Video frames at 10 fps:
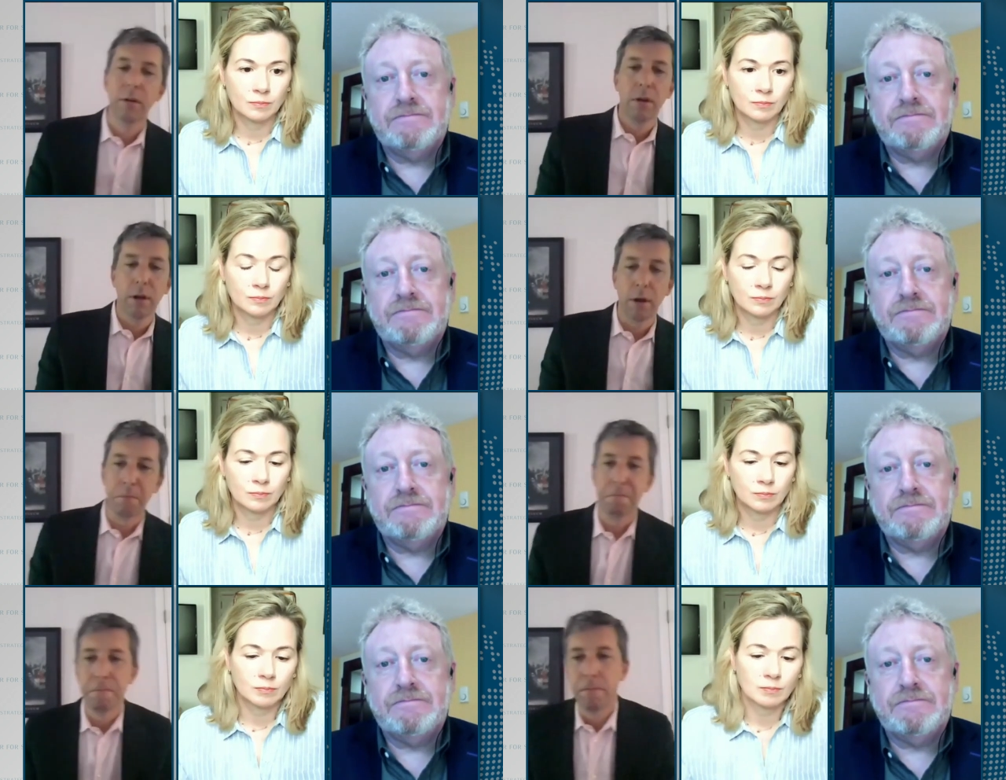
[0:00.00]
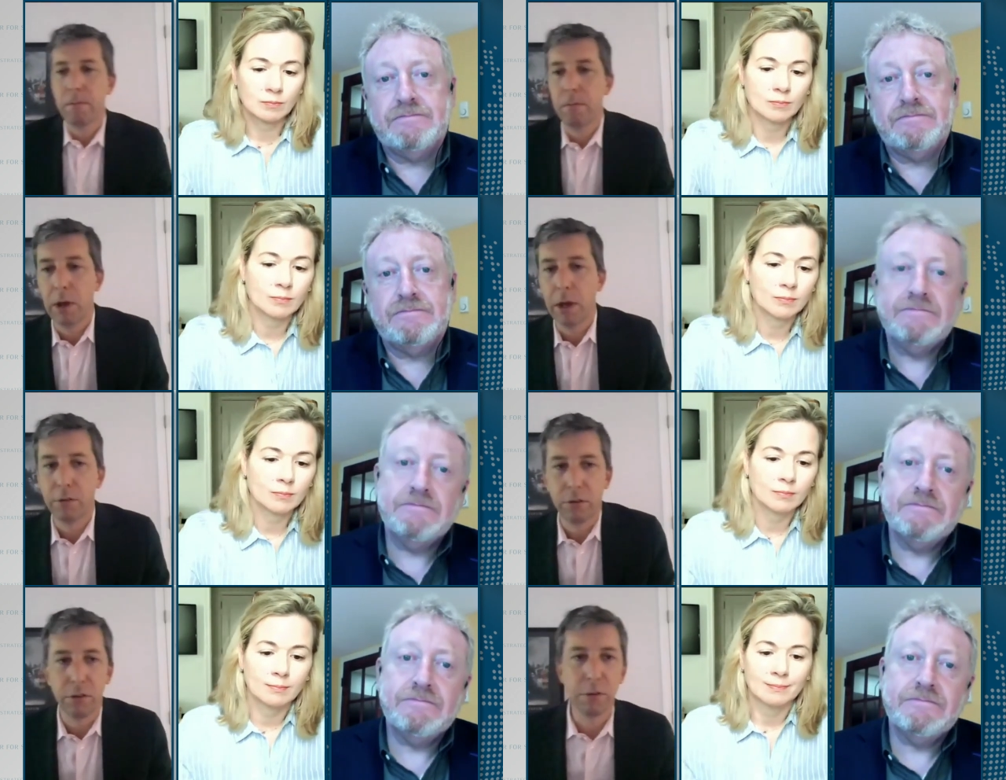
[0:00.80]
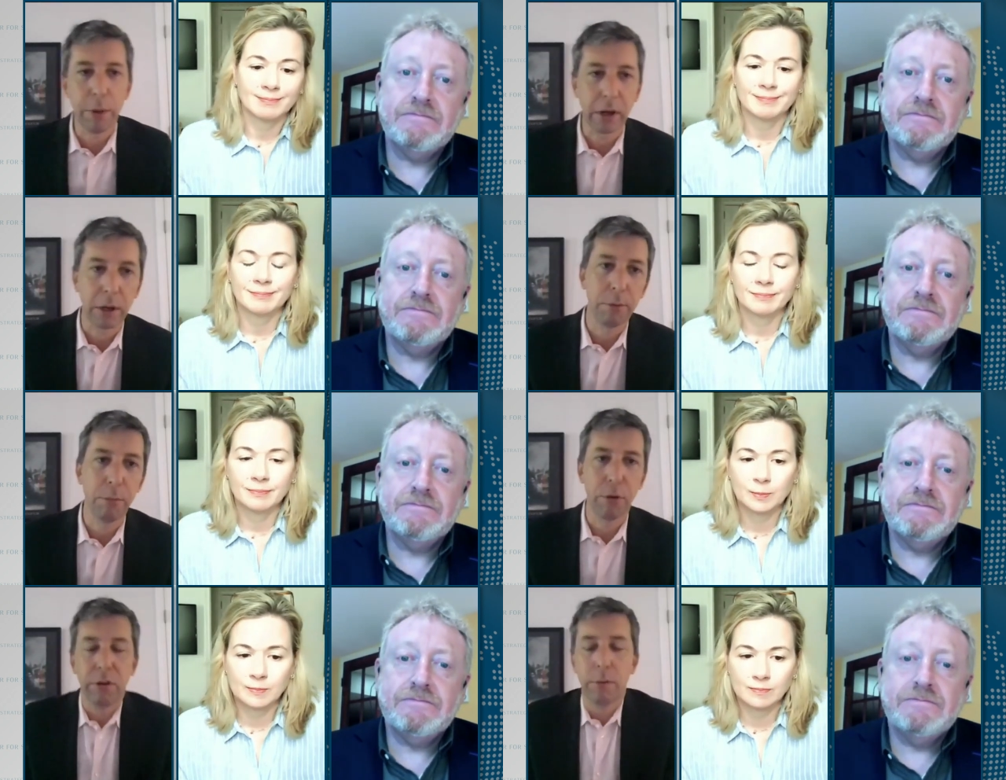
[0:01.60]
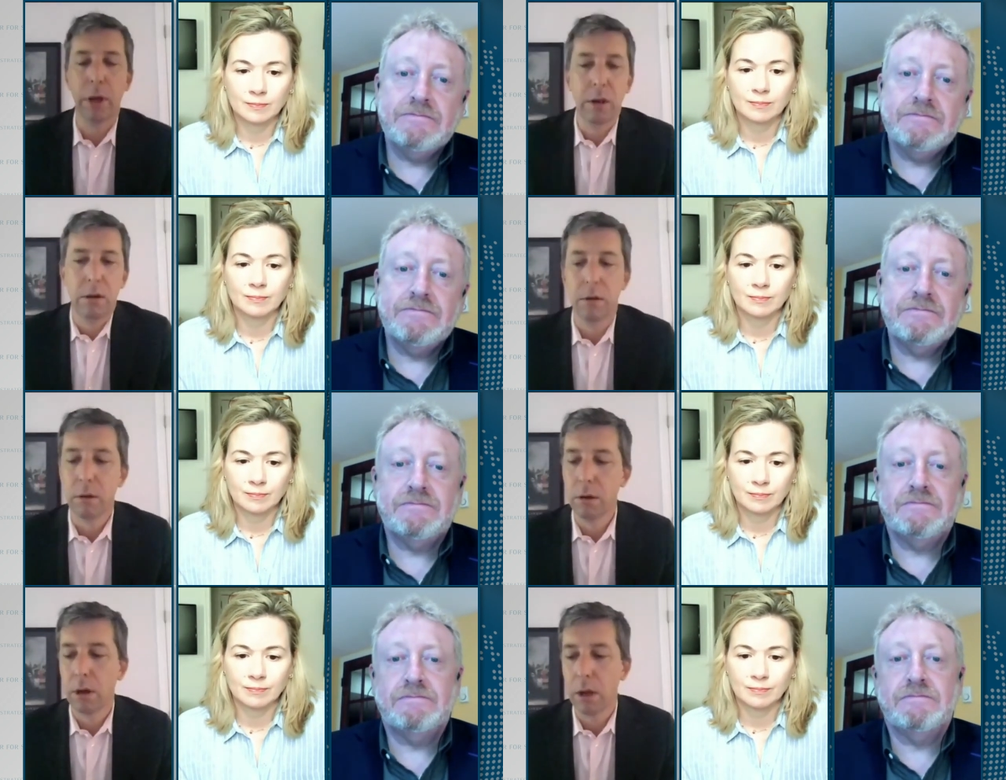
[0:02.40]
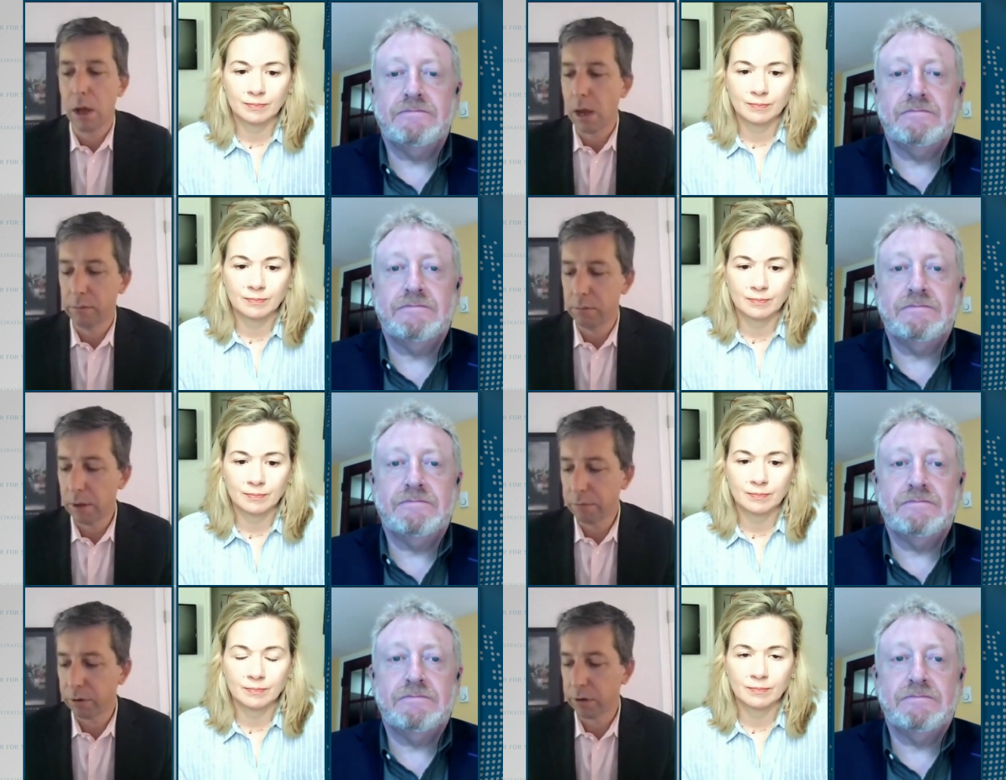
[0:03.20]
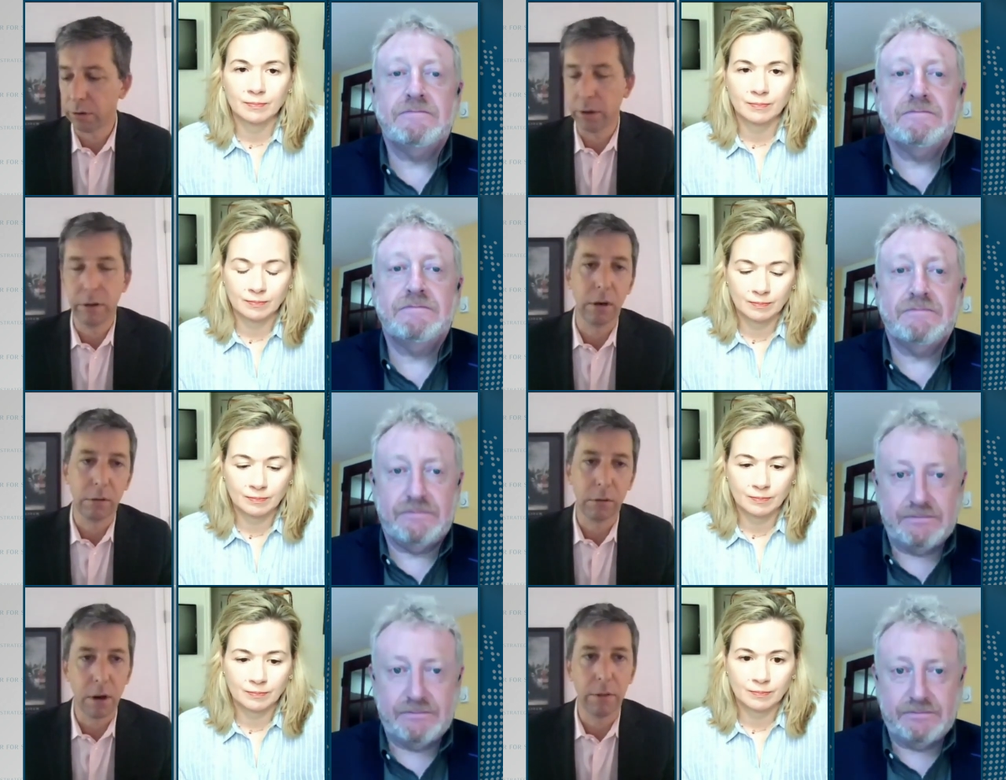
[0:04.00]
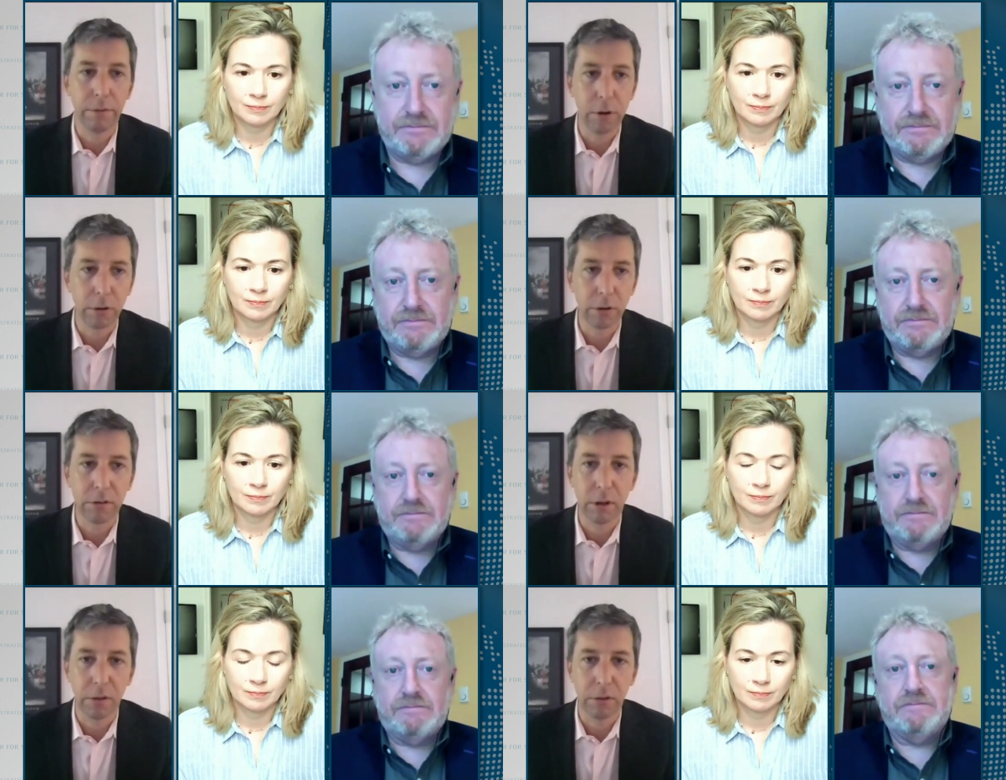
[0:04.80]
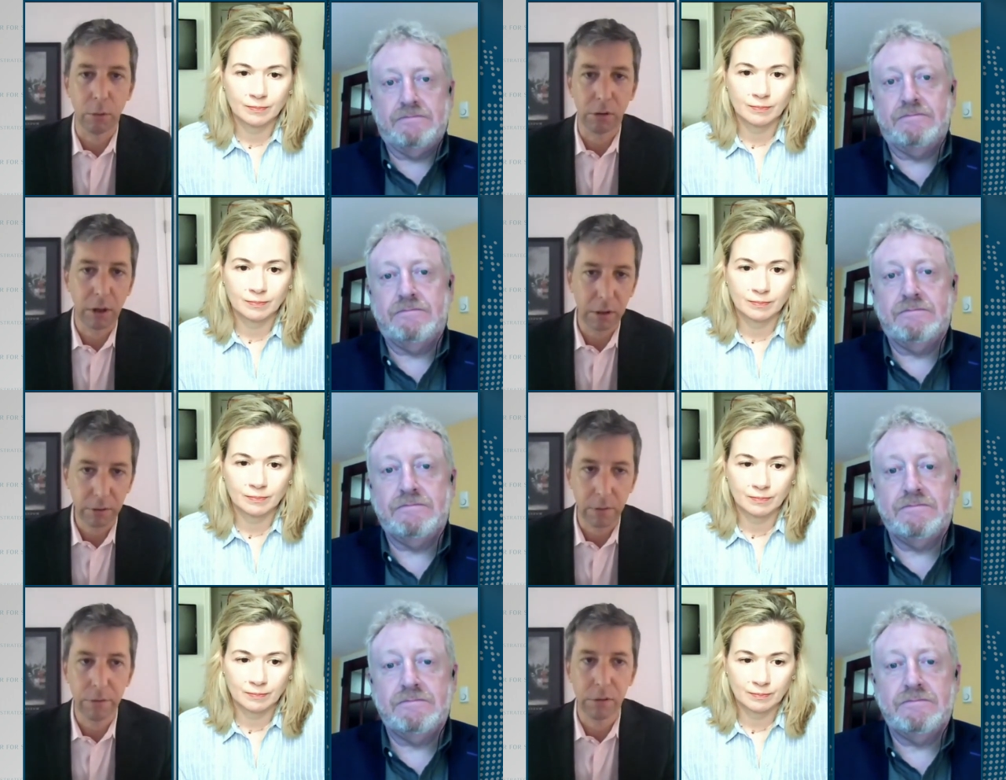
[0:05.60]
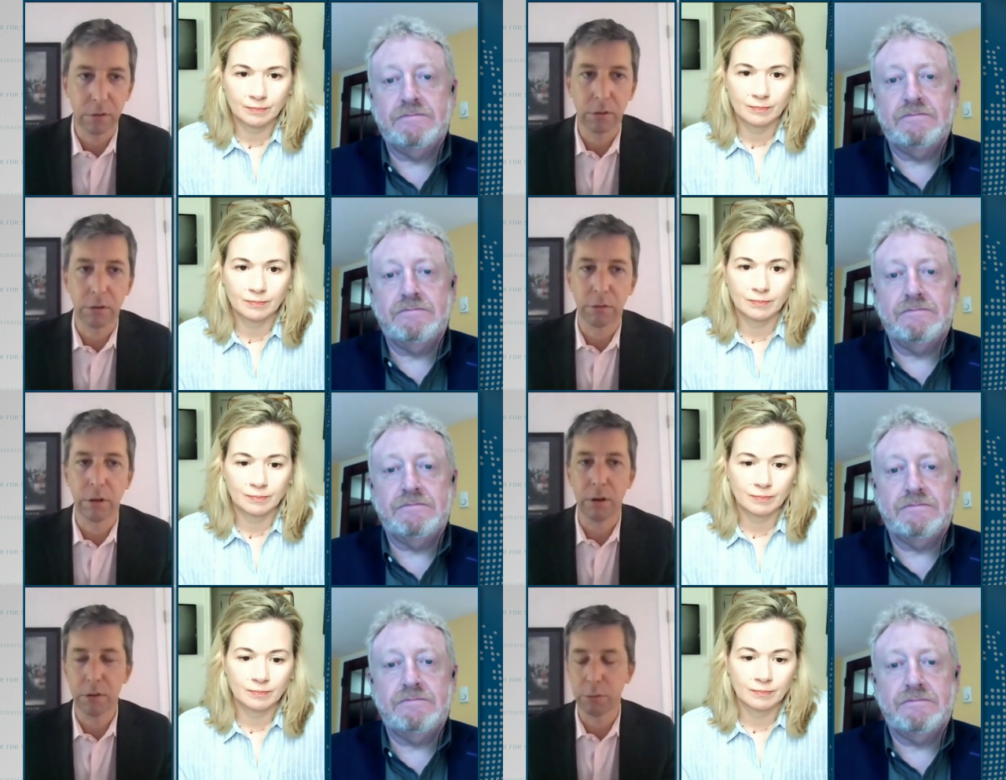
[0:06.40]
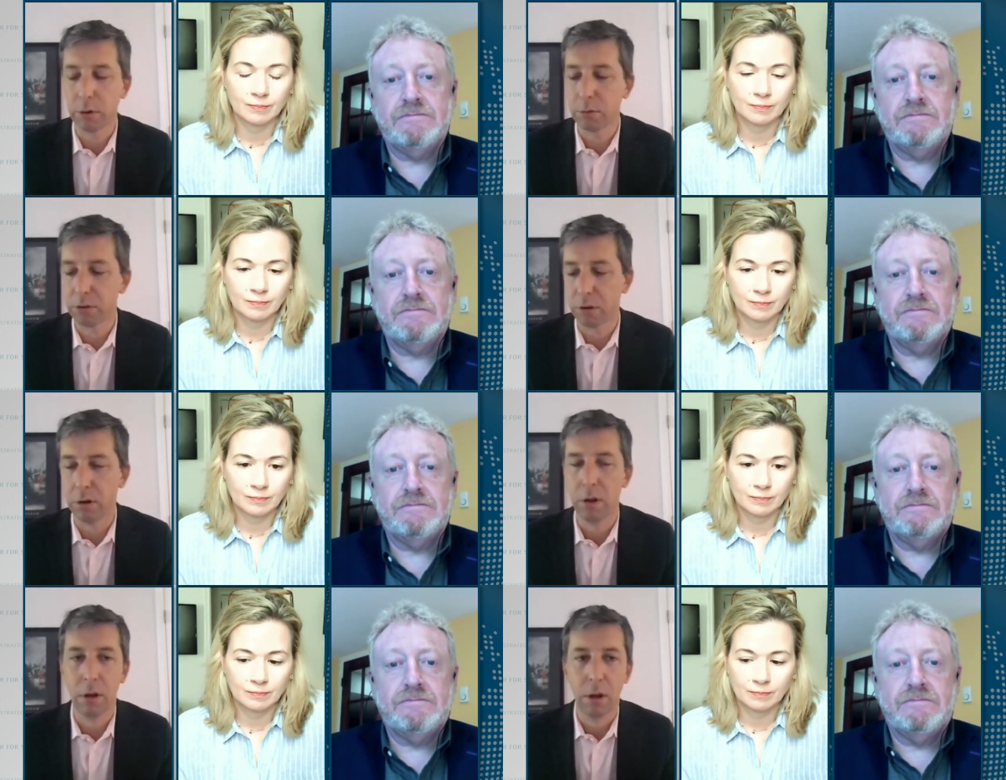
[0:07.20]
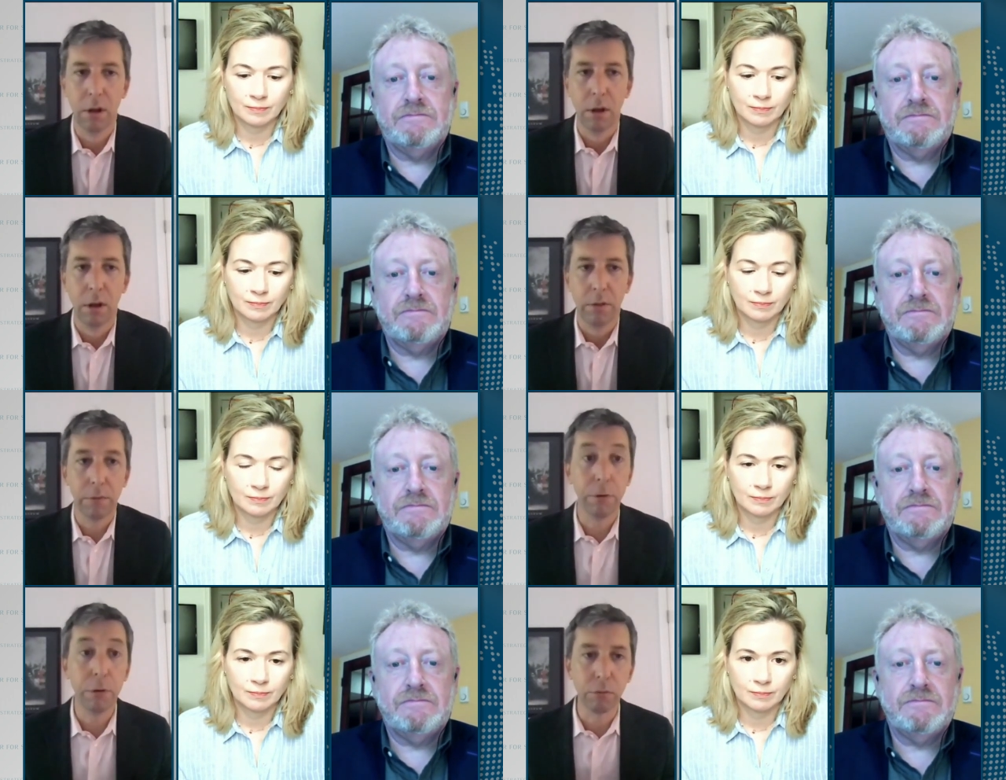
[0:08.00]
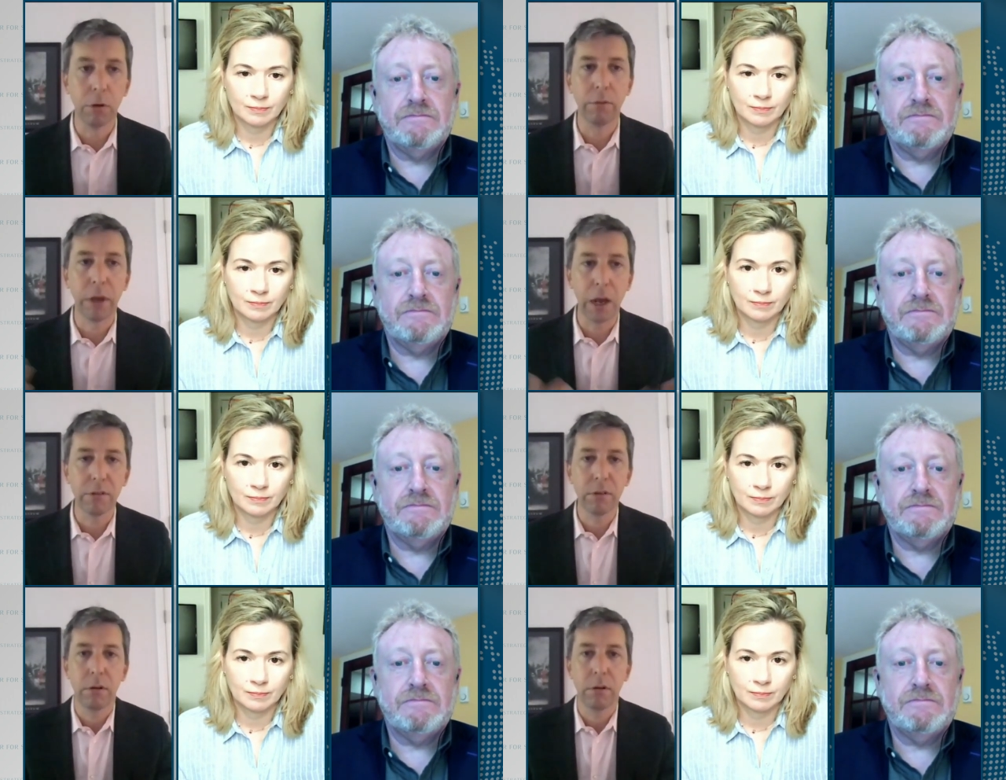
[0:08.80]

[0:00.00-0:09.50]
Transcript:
Speaker 1: Um, and just to back up a point you made, I, I definitely agree that a lot of the focus at the World Gas Conference in Korea last week was on the future role of gas